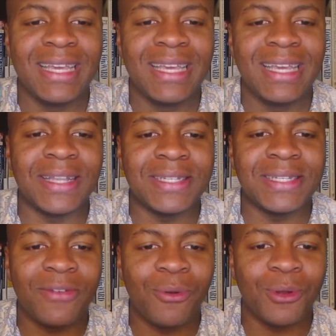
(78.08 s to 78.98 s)
And this is,
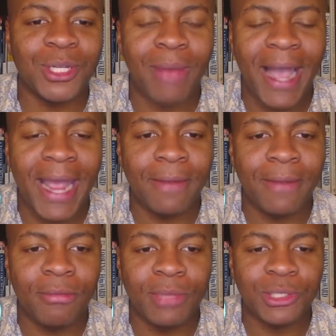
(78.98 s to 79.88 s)
of course, Biden
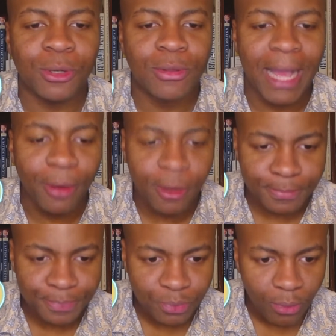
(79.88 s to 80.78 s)
with Mr. Clyburn
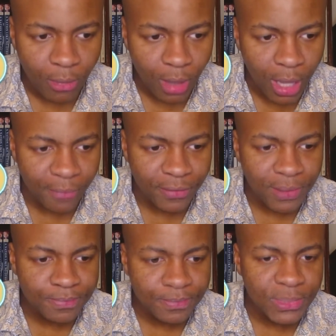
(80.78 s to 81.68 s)
of
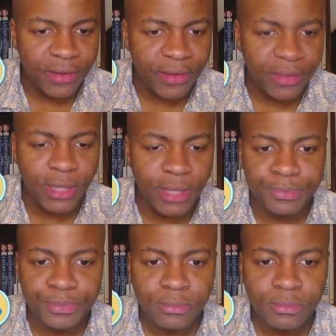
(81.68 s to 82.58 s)
South Carolina,
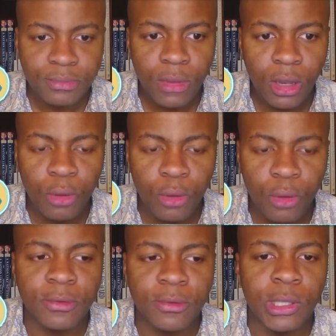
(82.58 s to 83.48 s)
who
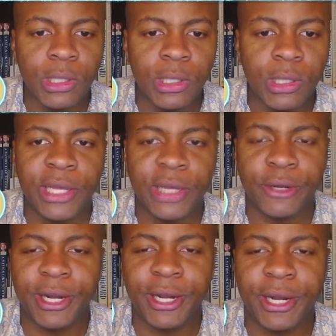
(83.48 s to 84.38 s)
was largely
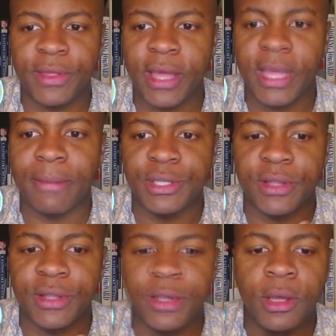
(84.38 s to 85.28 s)
credited with getting him to
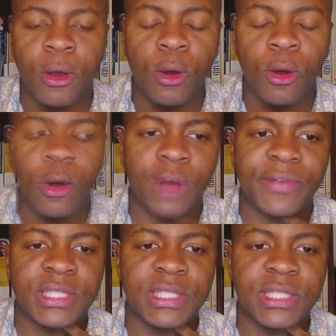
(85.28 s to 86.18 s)
the Oval
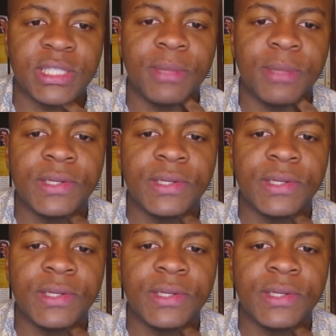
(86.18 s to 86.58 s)
Office in the first place.